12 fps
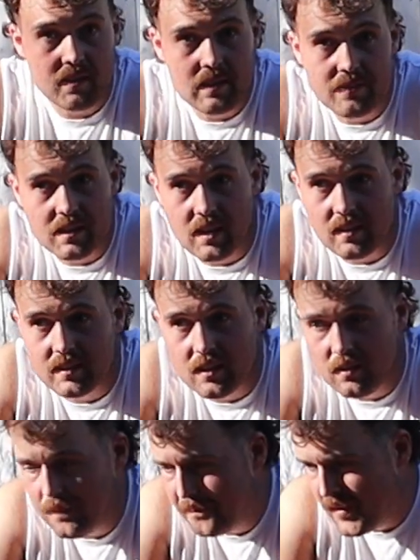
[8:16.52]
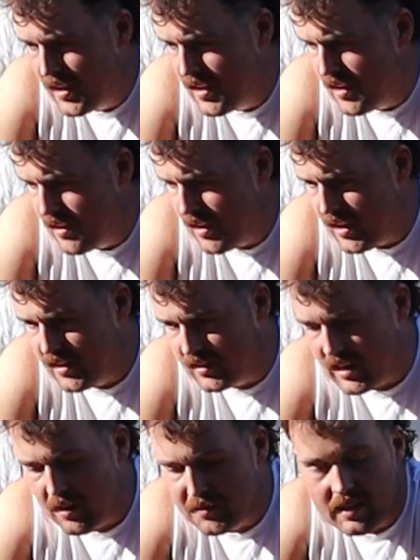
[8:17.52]
this if you can't tell, and I
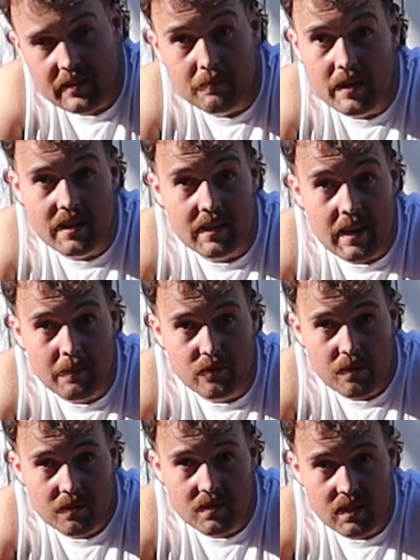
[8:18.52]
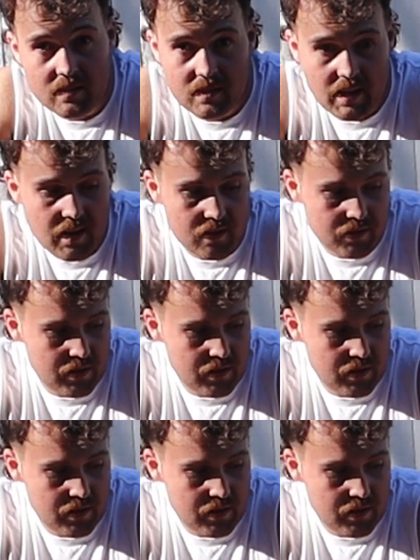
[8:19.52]
can't wait to take on many camping trips and test it out.